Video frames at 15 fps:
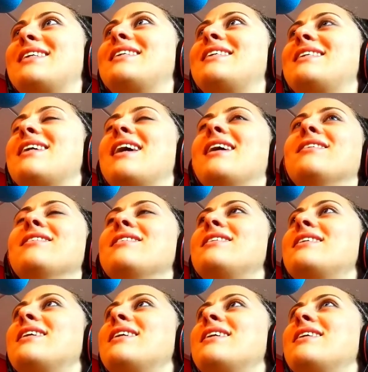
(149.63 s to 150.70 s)

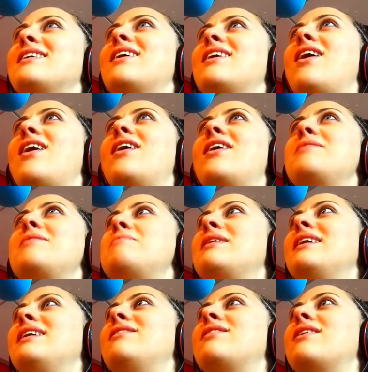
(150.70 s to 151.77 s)
stands, I
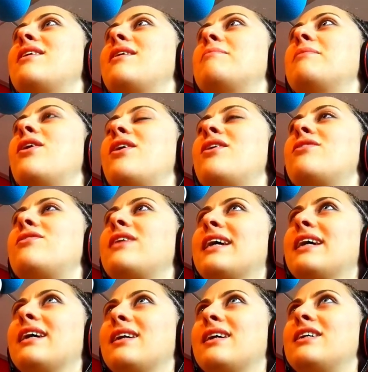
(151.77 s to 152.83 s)
believe that I'm half
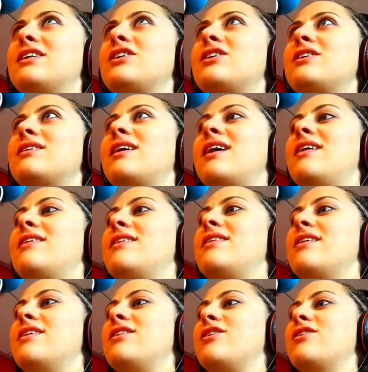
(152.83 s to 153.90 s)
English and
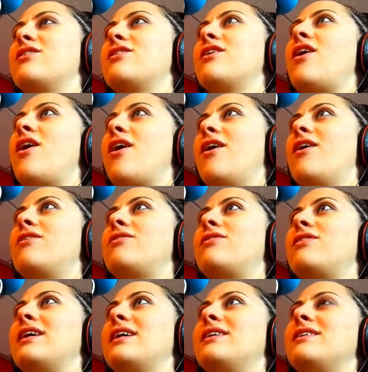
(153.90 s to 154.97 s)
that the other half is a